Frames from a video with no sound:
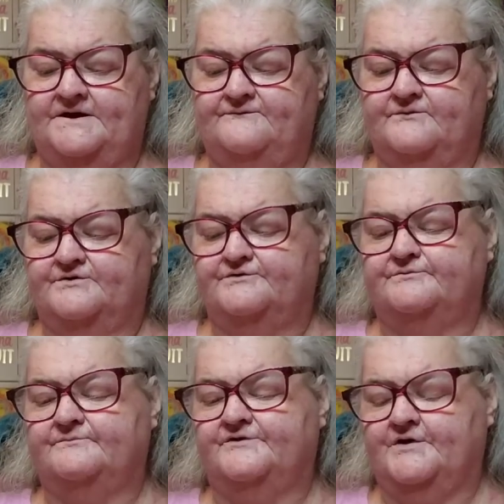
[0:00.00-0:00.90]

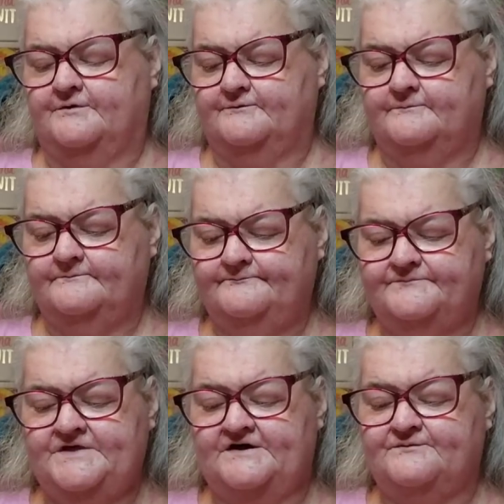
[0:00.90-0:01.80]
bedroom. So
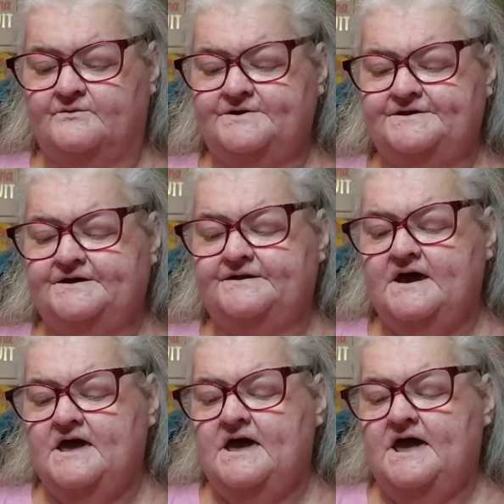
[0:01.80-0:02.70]
that's what we did.
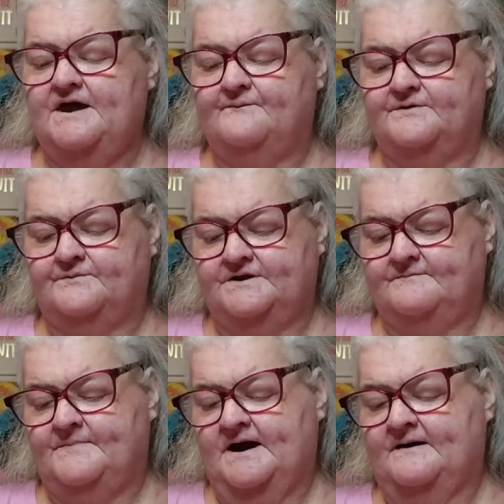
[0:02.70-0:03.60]
And we
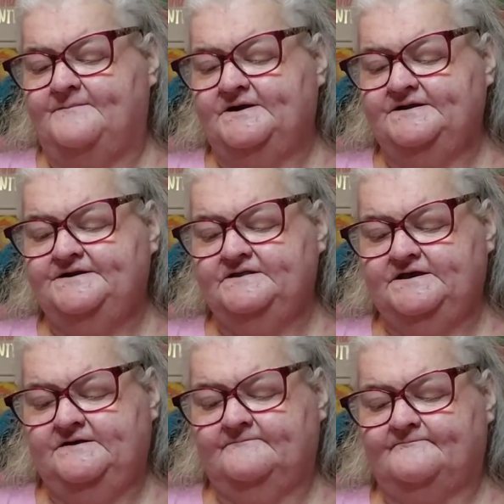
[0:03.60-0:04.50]
went by
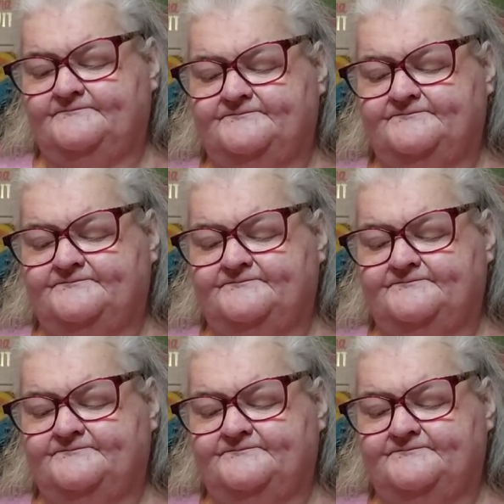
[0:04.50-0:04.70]
Piccadilly,